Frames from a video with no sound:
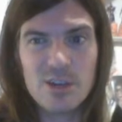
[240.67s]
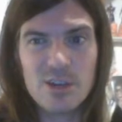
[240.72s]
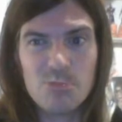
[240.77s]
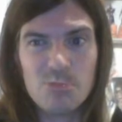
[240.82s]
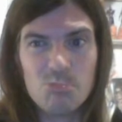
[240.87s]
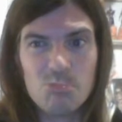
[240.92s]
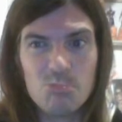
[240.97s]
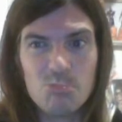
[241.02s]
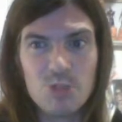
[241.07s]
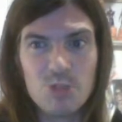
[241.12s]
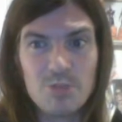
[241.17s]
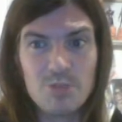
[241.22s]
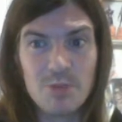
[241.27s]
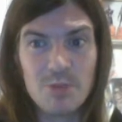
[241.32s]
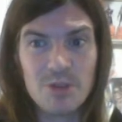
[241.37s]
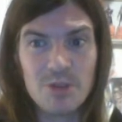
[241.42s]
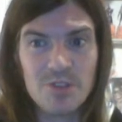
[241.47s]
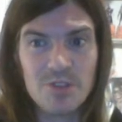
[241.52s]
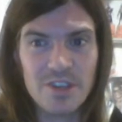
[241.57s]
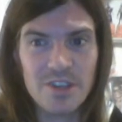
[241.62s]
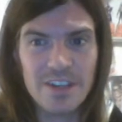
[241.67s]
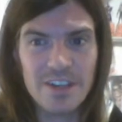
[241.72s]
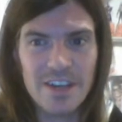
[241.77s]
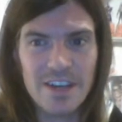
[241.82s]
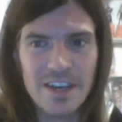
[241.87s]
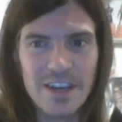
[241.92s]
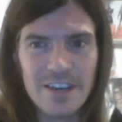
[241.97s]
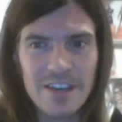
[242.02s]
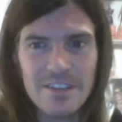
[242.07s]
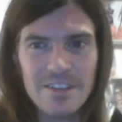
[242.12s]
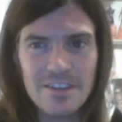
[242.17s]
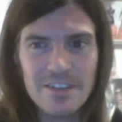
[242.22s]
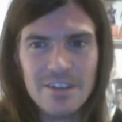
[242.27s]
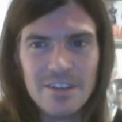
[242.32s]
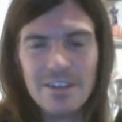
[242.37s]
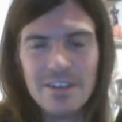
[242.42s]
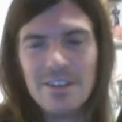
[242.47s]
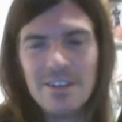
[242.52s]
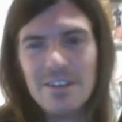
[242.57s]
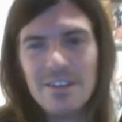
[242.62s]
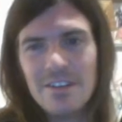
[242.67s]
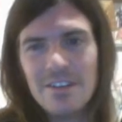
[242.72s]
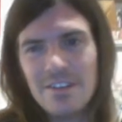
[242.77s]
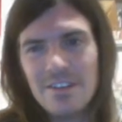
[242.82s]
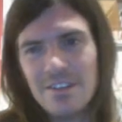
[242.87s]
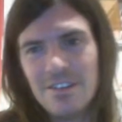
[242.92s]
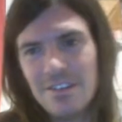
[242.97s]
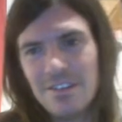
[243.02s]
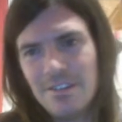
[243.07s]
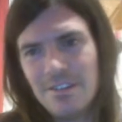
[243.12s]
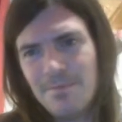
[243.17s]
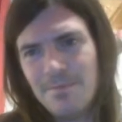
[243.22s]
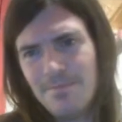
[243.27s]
just because I can. Um,